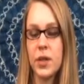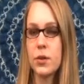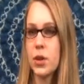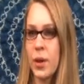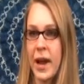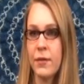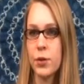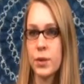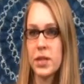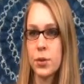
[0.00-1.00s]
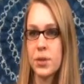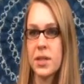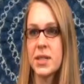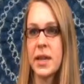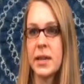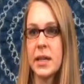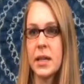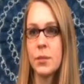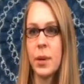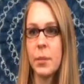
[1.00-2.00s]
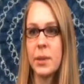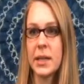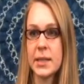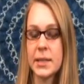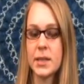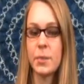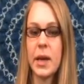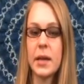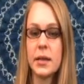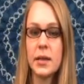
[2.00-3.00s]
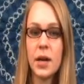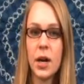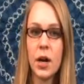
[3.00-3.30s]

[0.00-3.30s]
don't have the resources they need, but because it's been,